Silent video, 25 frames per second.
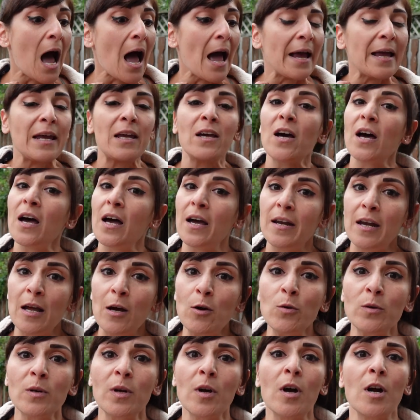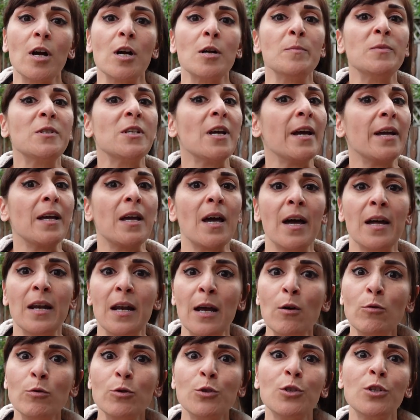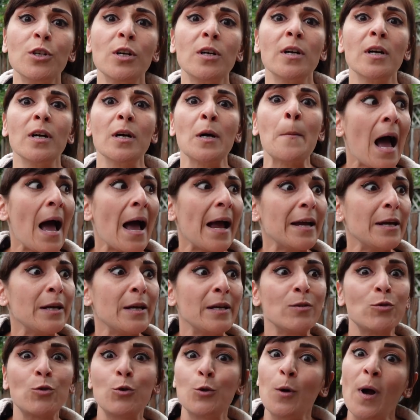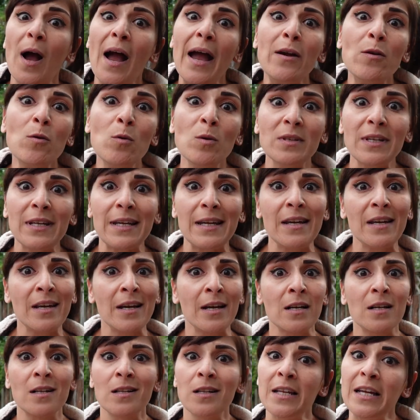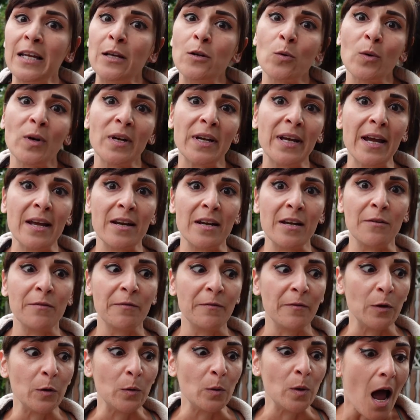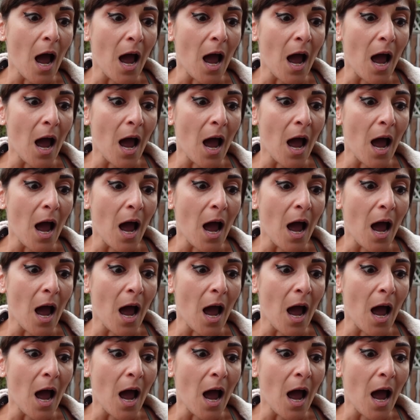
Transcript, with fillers: I cut out carbs, I cut out sugar, I tried only eating clean organic food.